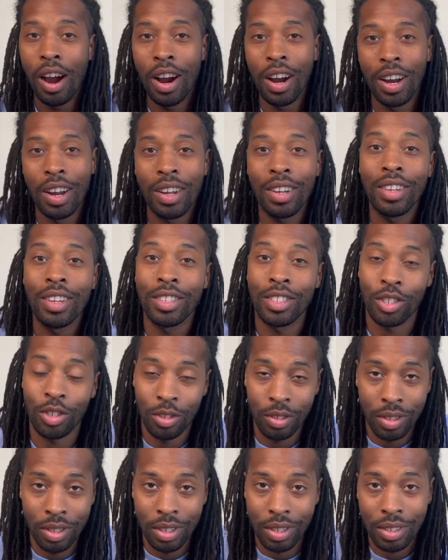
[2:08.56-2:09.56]
All right, let's
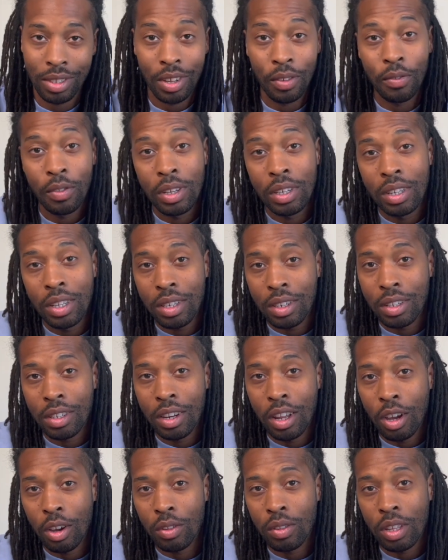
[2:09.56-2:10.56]
do this. If you didn't
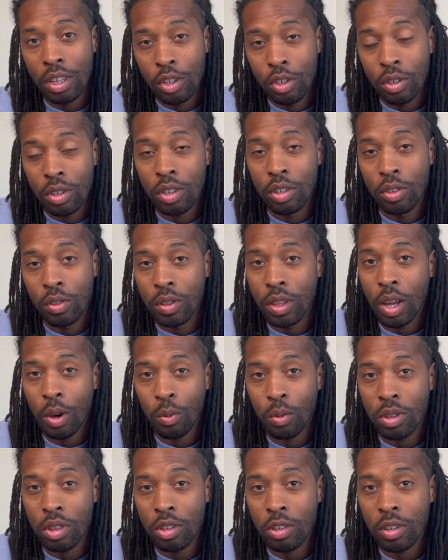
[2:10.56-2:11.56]
know that you can do that
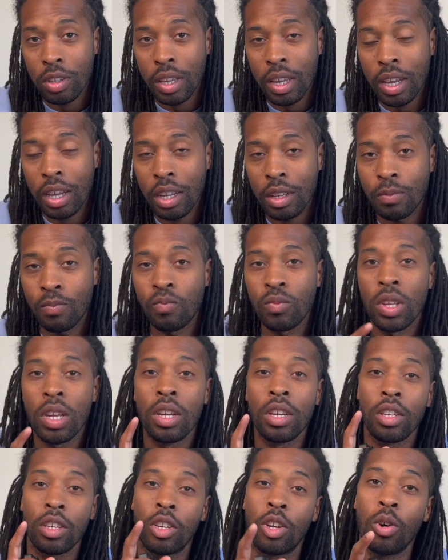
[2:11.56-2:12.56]
with your cane,
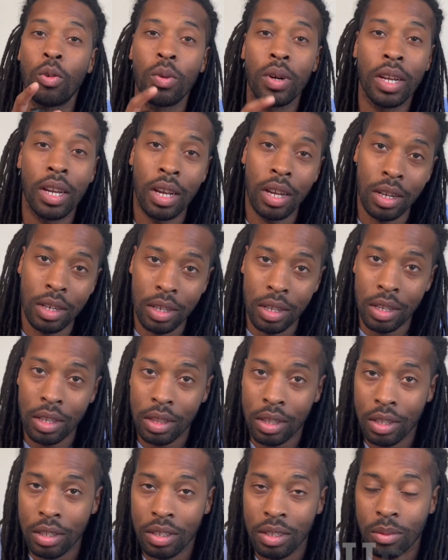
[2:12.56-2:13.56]
go ahead and hit
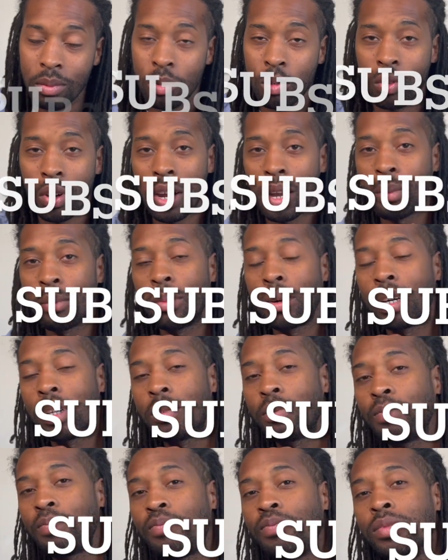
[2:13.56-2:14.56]
the subscribe
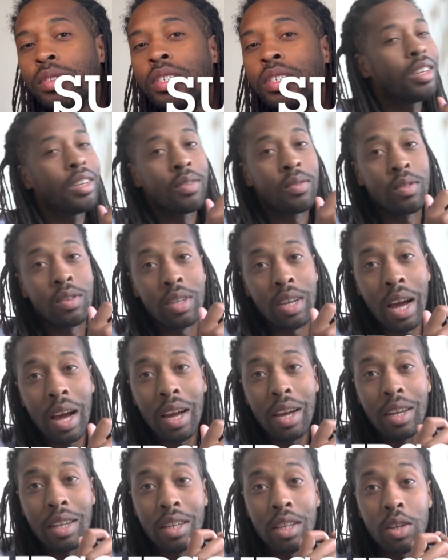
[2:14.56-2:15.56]
button. If you
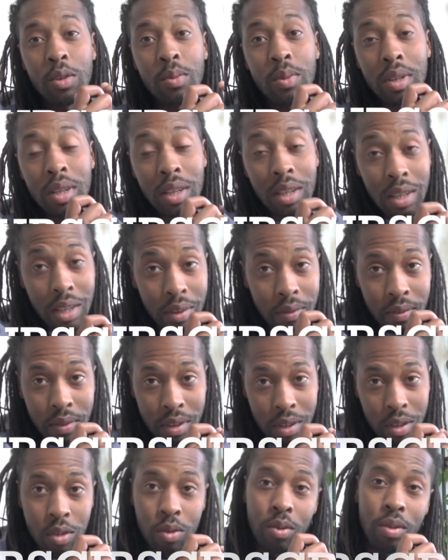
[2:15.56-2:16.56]
got any
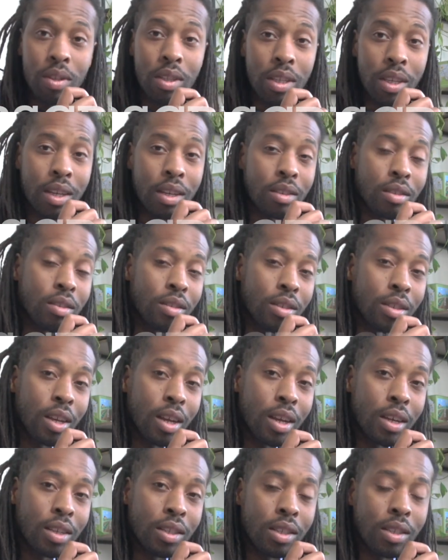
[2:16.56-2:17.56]
relief in doing the
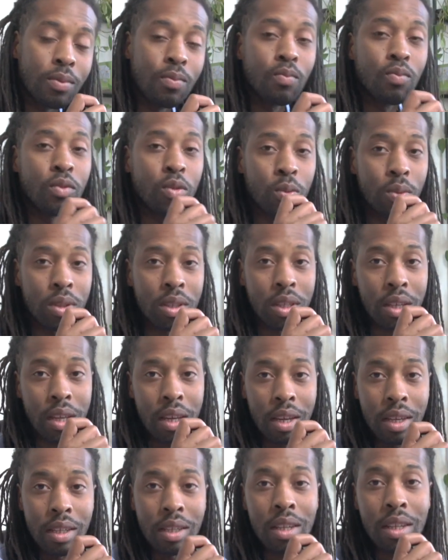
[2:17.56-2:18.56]
exercise with the
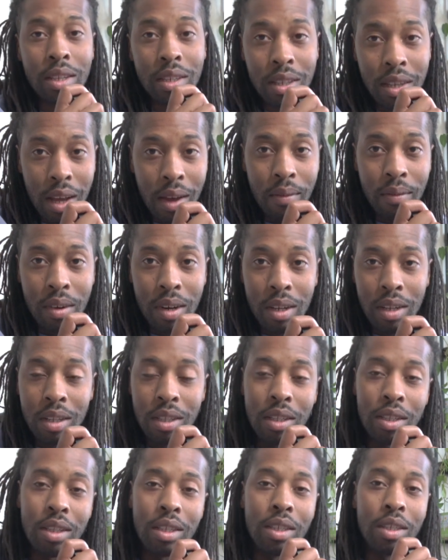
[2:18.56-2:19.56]
cane,
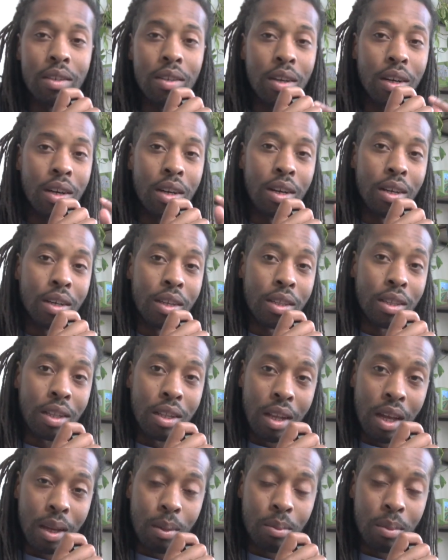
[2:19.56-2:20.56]
definitely hit
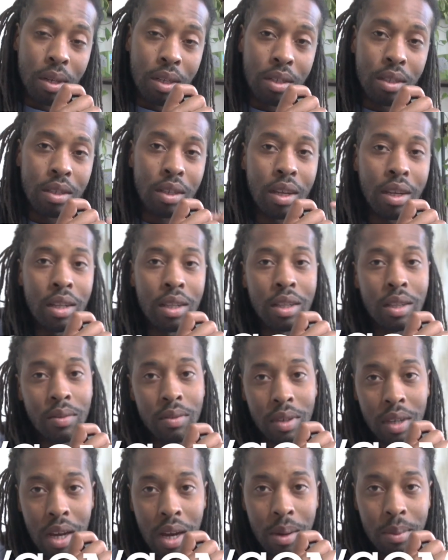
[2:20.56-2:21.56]
the like button and
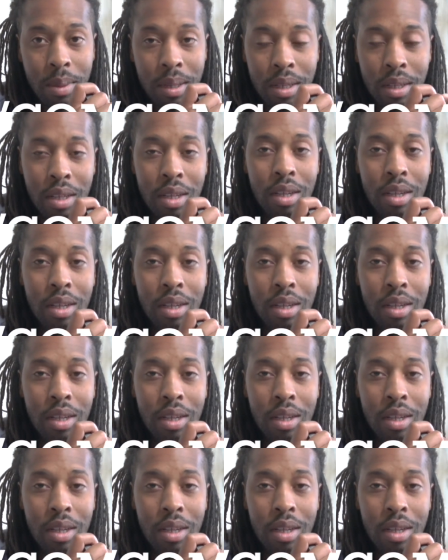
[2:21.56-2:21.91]
leave a comment.